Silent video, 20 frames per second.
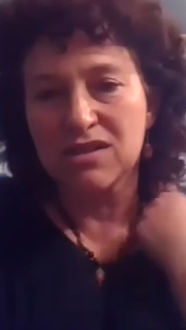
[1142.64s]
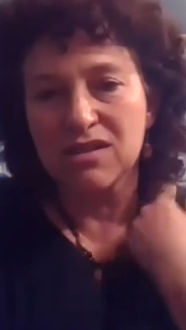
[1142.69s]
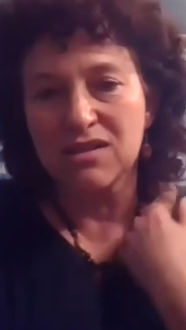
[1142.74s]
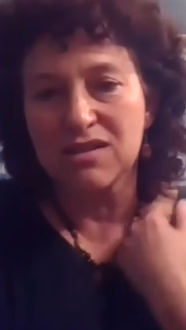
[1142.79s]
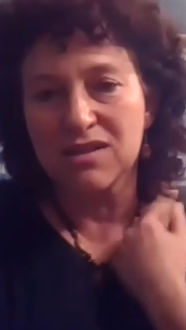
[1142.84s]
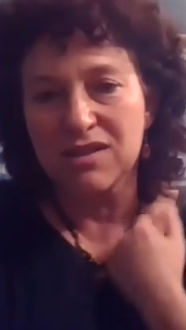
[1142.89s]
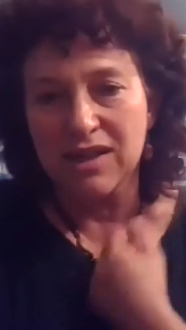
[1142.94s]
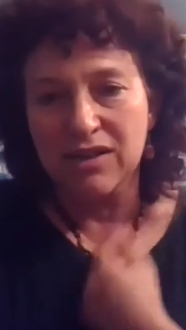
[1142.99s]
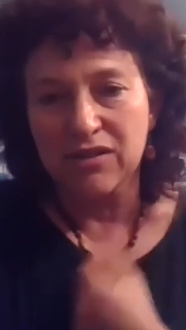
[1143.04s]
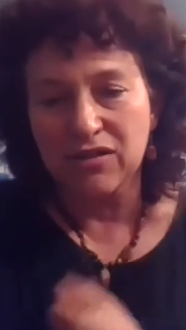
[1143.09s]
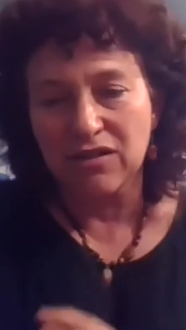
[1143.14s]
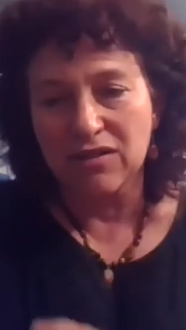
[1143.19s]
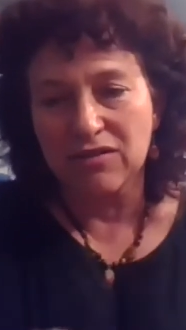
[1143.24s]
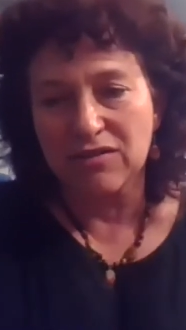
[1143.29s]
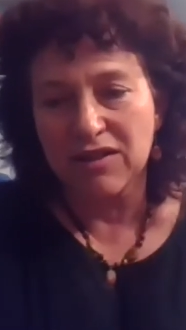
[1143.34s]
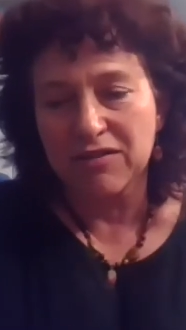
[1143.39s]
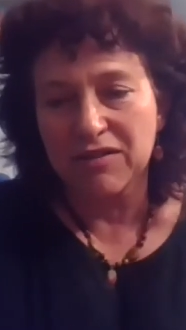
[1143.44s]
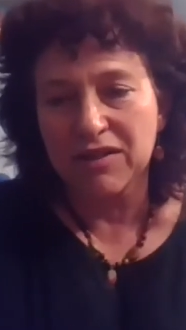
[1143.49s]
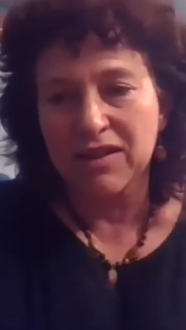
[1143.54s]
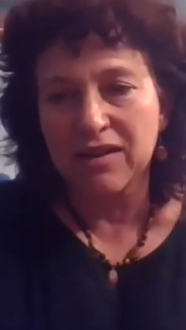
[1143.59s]
the standard of
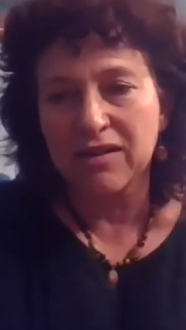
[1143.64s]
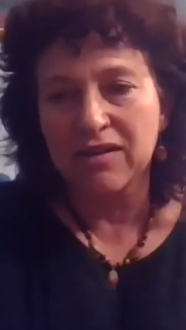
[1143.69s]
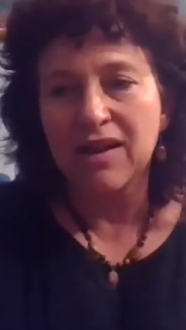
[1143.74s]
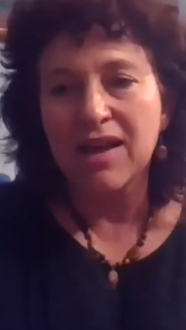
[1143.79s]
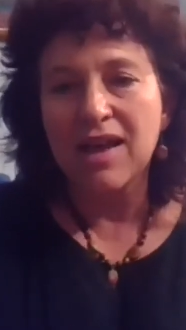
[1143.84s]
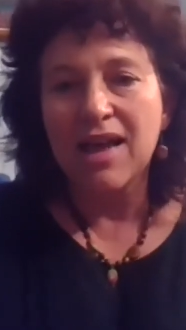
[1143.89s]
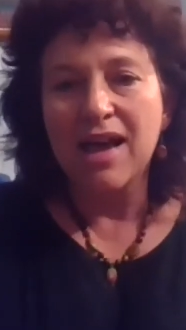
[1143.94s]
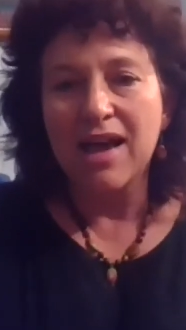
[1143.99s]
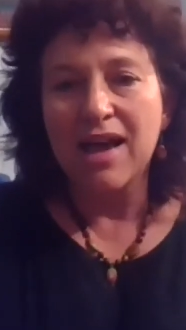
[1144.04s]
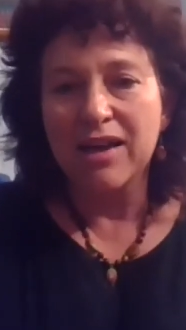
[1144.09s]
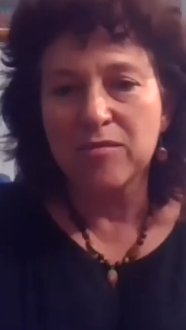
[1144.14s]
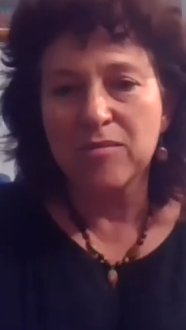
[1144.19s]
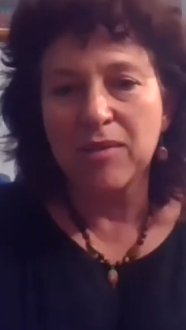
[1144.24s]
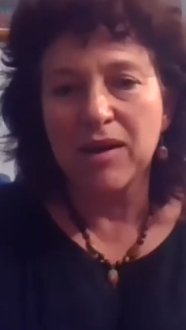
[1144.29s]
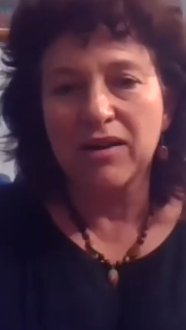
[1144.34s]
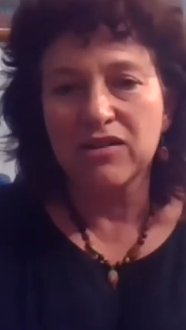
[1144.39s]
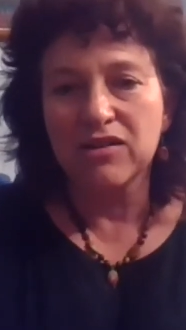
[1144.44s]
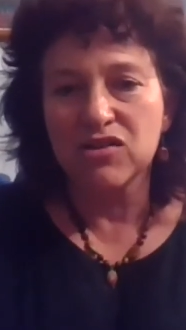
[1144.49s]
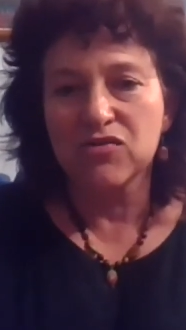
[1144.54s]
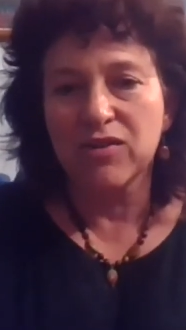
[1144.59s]
living there. And
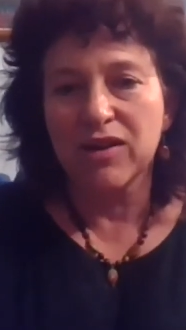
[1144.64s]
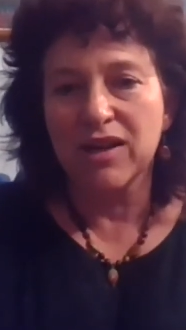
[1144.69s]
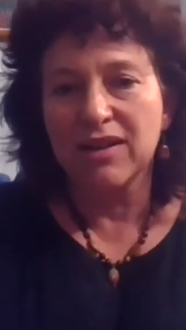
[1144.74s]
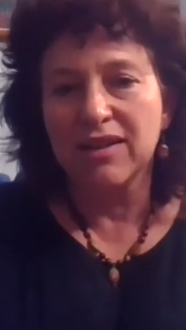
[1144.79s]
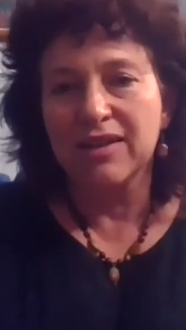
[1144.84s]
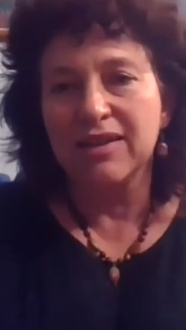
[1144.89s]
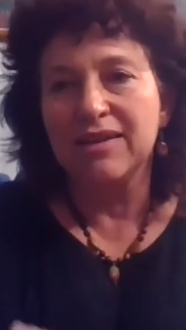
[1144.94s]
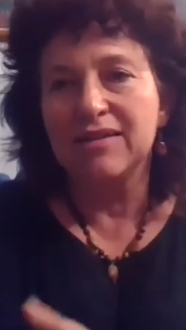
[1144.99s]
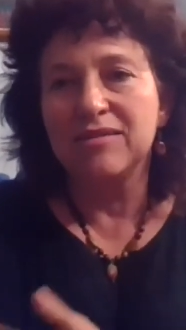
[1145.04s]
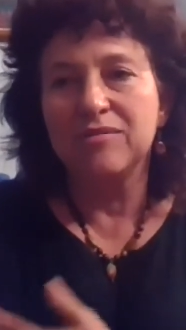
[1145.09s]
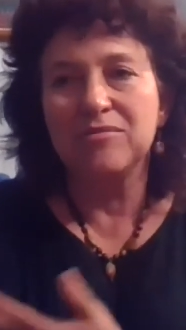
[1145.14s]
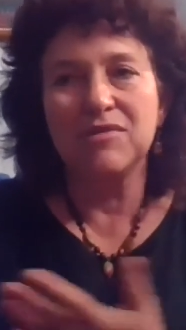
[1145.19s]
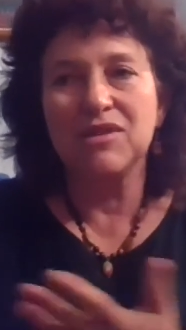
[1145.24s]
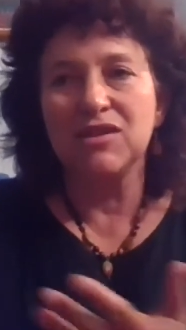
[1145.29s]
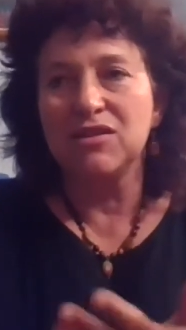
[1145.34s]
about Israeli,